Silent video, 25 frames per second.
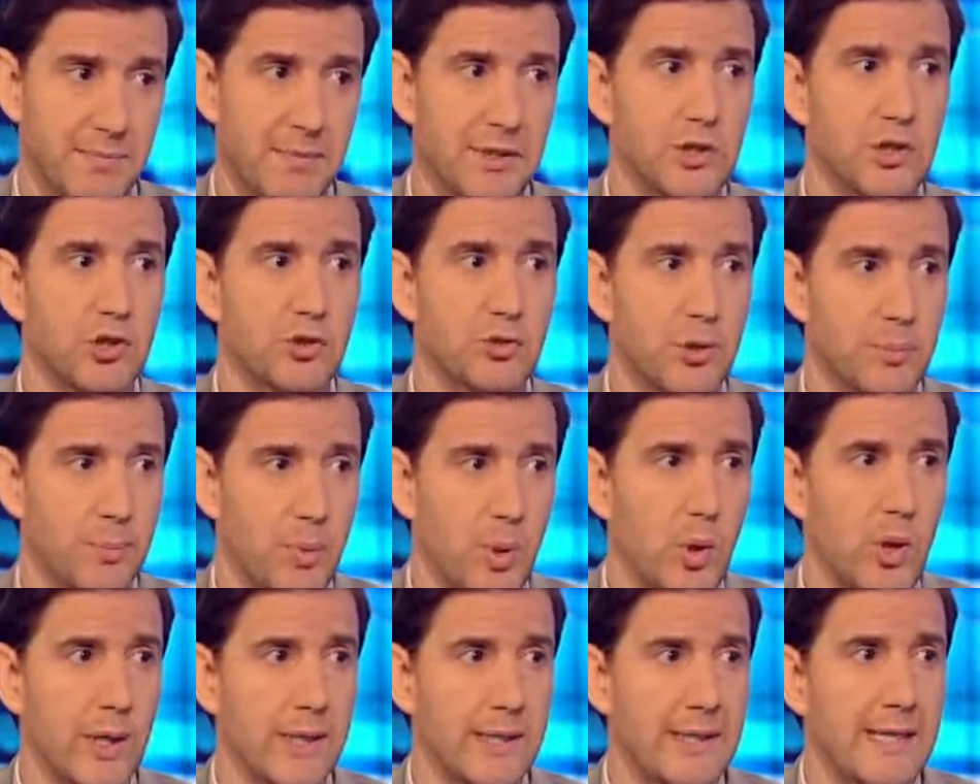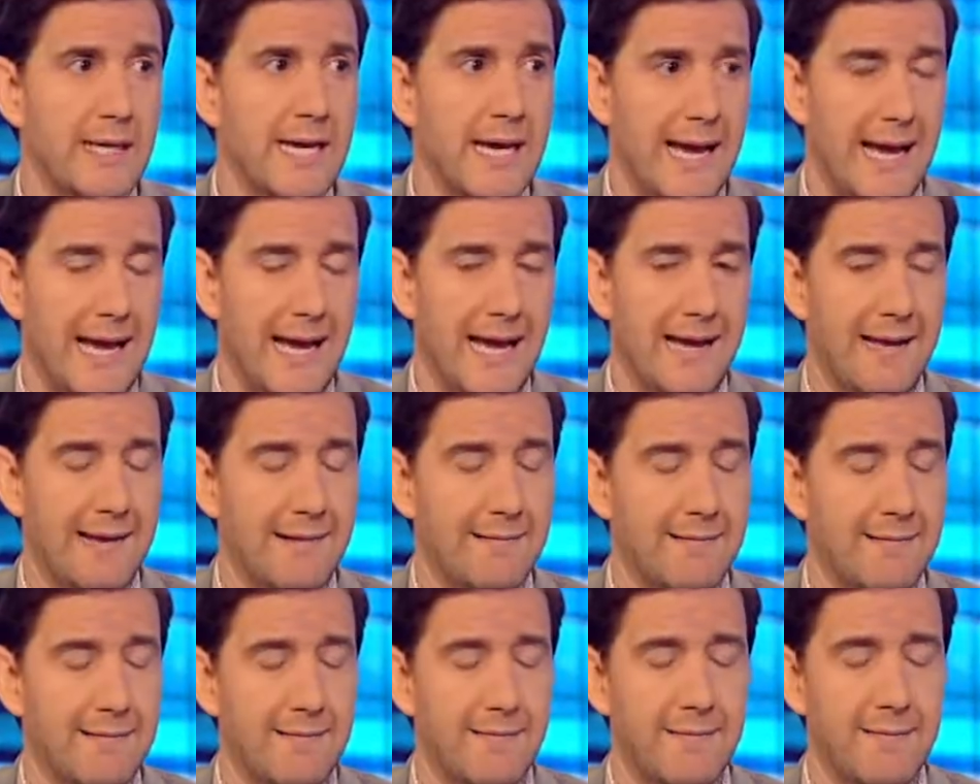Mitchell report,
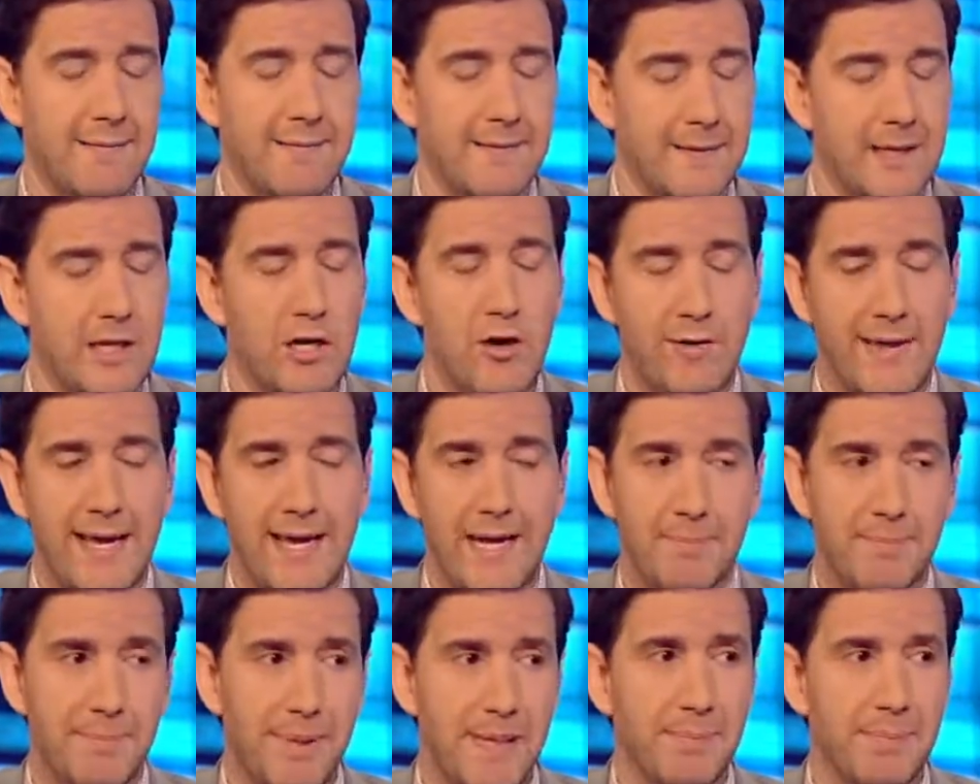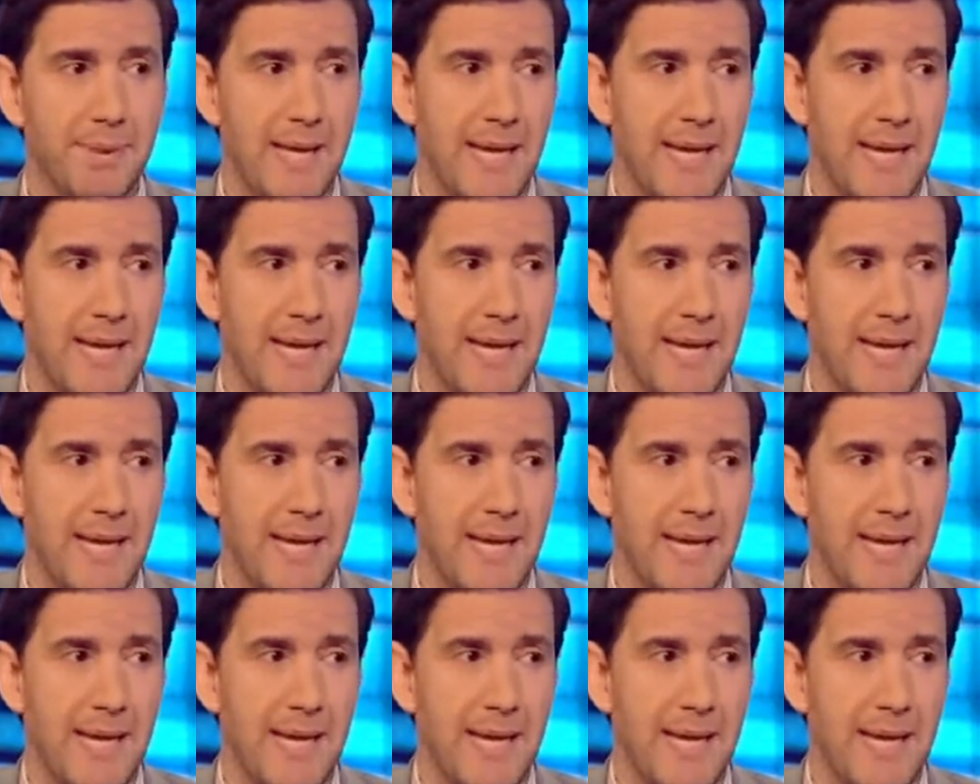and you know, they had a big